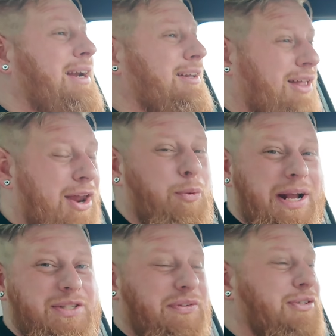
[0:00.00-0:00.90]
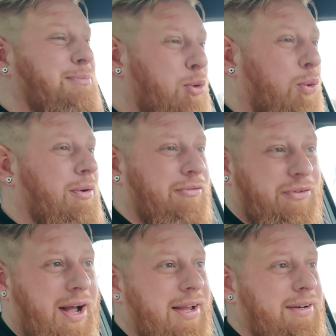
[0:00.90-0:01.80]
and in a lot of ways feels more
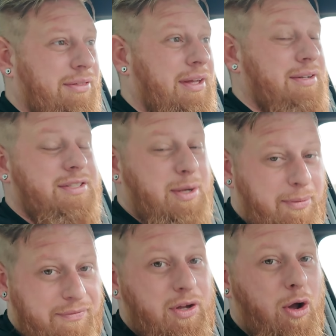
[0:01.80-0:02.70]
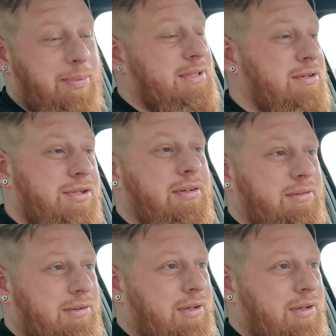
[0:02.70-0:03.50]
refined than some of the competition.